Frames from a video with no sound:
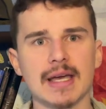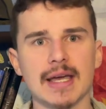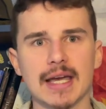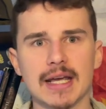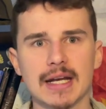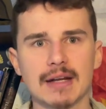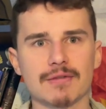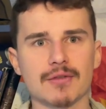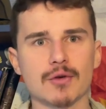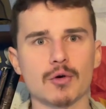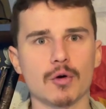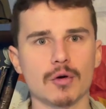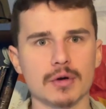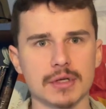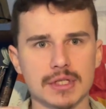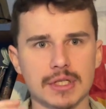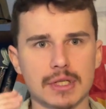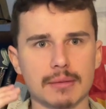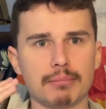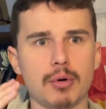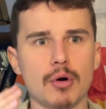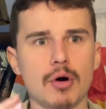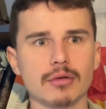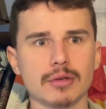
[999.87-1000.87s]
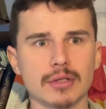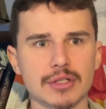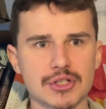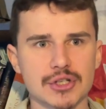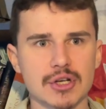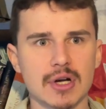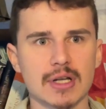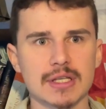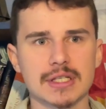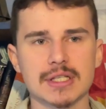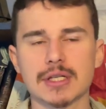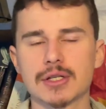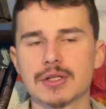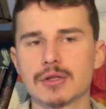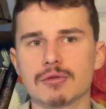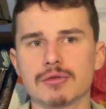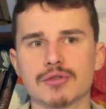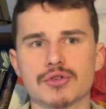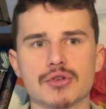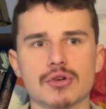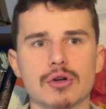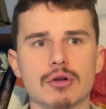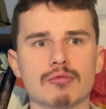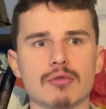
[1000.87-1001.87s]
and of course the Polish
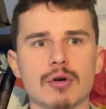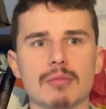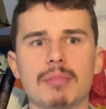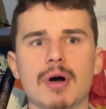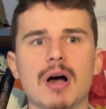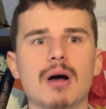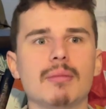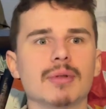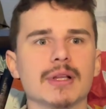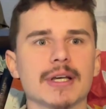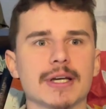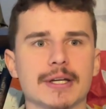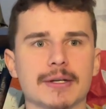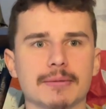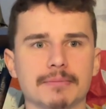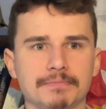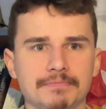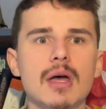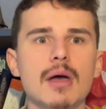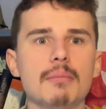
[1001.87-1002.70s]
Constitutional Republic.